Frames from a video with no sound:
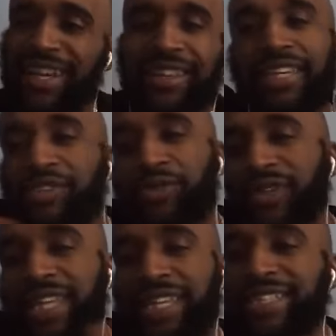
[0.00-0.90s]
Nothing's
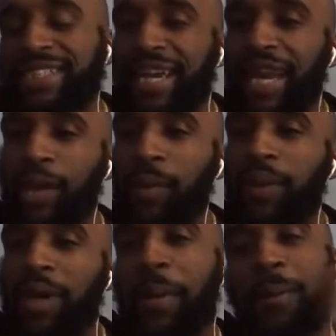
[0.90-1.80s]
really a
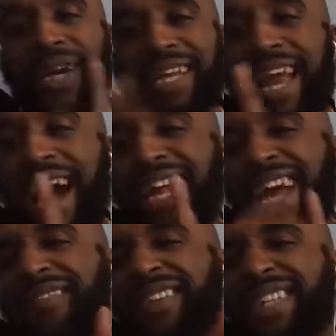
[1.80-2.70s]
scam, but not
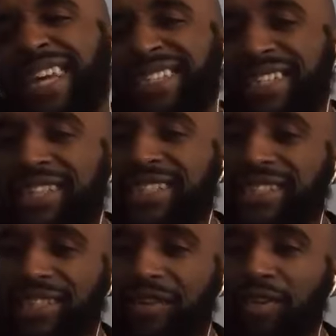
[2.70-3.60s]
everything is
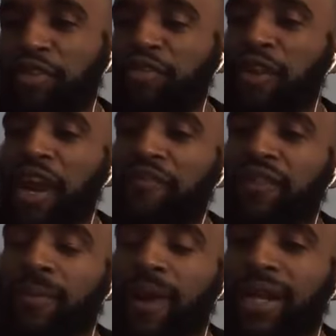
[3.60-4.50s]
necessarily for
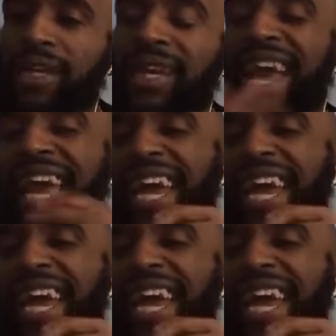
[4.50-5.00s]
everybody.